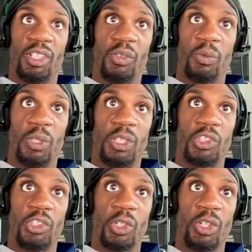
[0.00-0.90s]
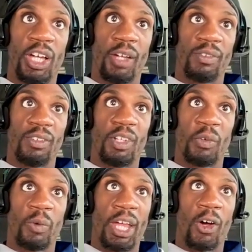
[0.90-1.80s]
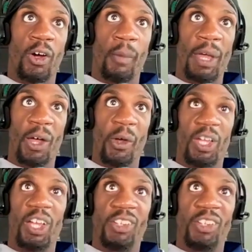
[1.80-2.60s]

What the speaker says: reach your left and right arm out